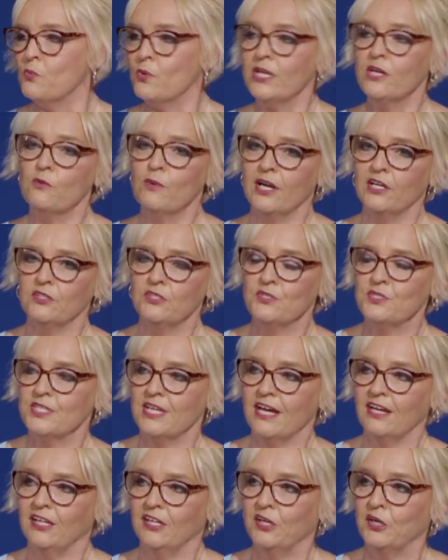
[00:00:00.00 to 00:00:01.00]
we don't want to lose
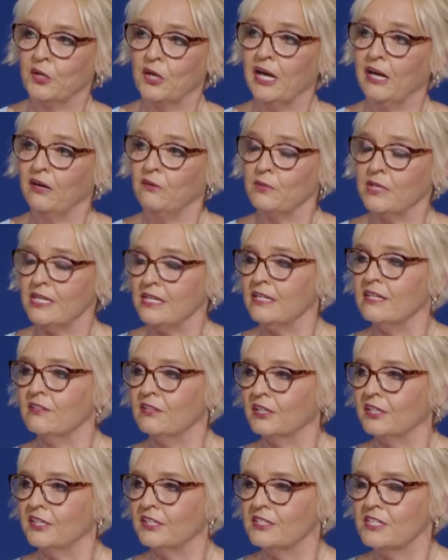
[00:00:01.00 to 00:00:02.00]
that in our county
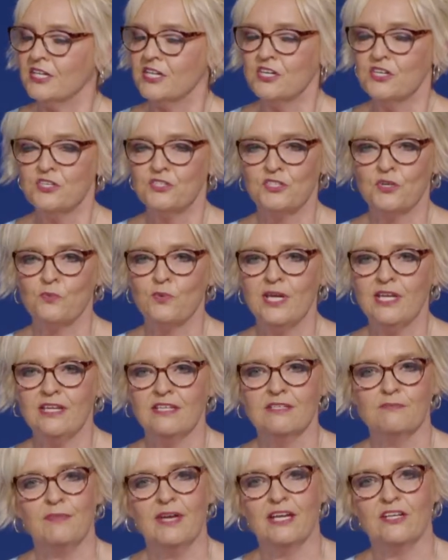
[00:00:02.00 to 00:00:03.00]
either. So we
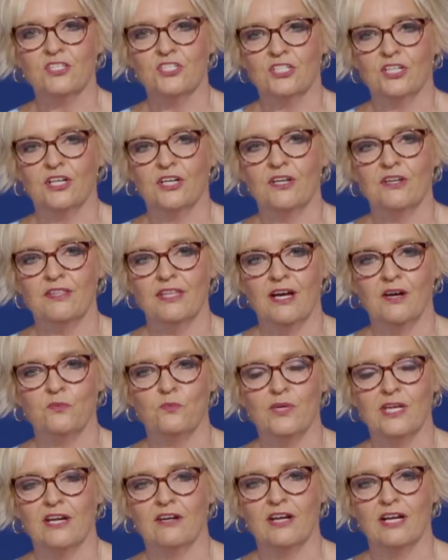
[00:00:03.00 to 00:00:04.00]
need to make sure
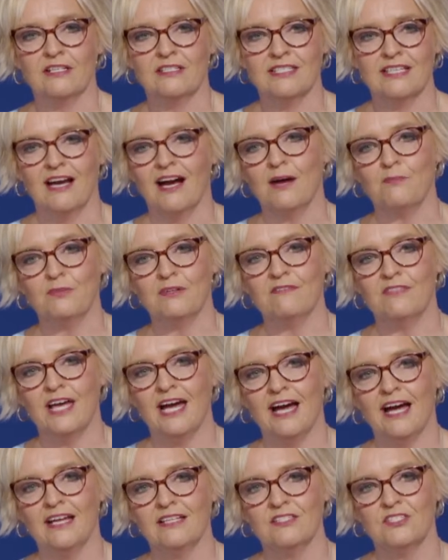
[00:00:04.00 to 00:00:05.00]
that we are on top of
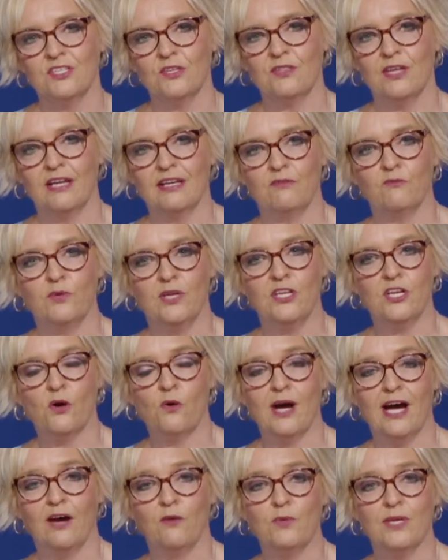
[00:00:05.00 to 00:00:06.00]
that so that we
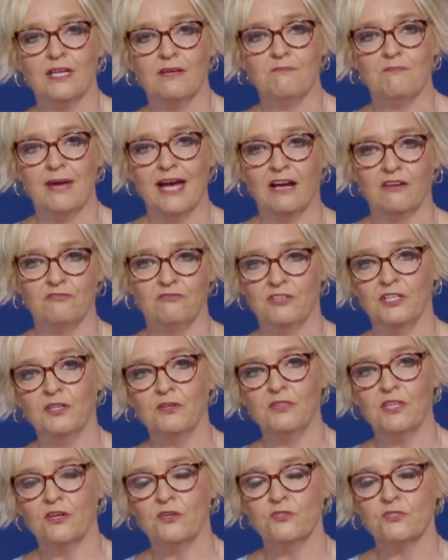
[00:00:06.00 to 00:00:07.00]
know how we can
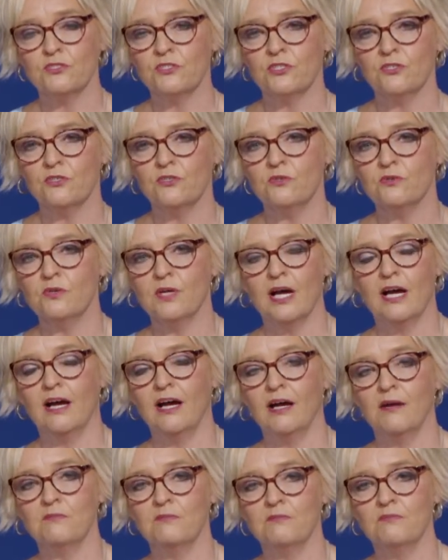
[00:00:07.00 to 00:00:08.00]
backfill
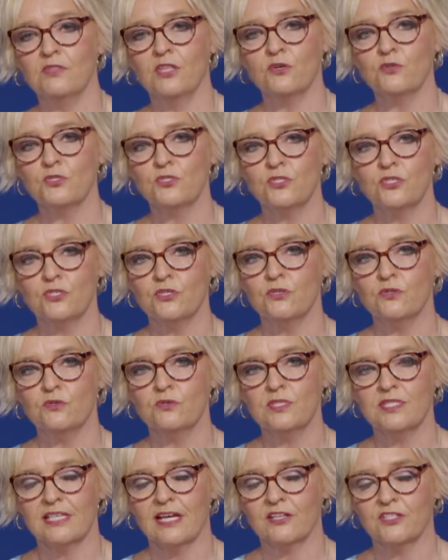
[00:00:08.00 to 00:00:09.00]
those
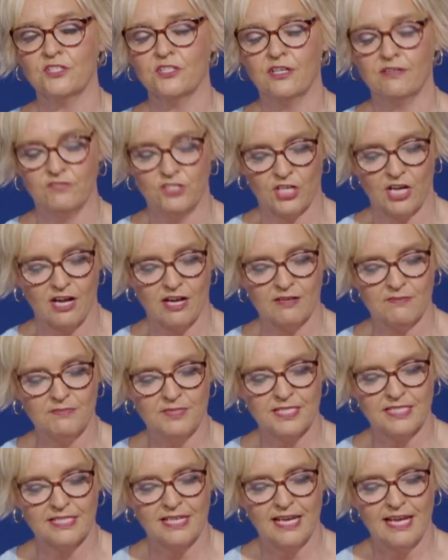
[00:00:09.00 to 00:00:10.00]
two sector of
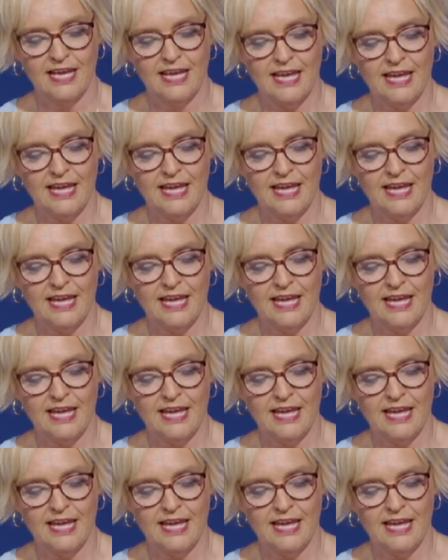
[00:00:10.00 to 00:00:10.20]
jobs.